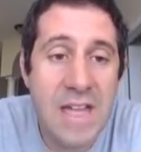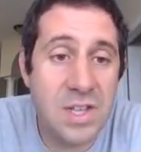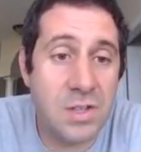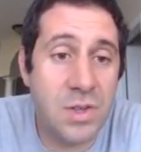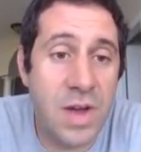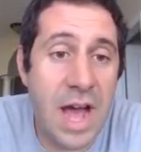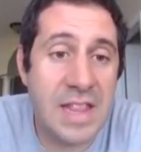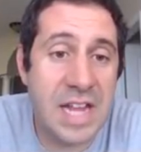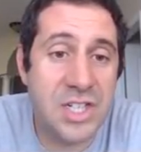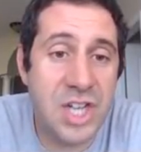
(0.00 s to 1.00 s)
It's also
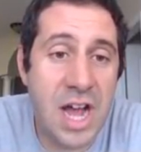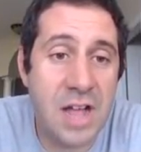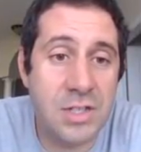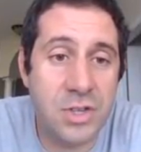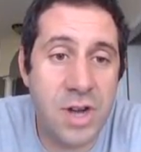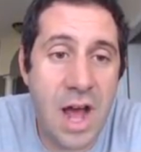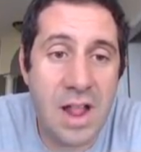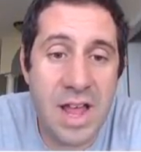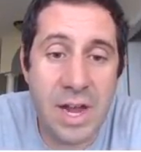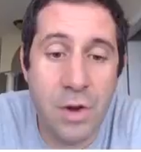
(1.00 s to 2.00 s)
got that Challenge
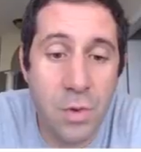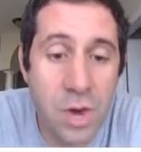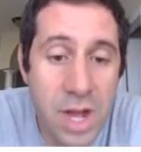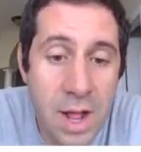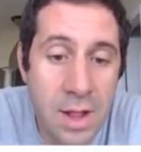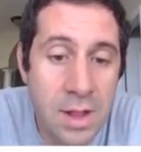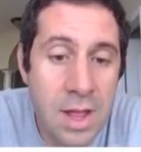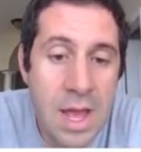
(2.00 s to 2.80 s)
Stradale grille.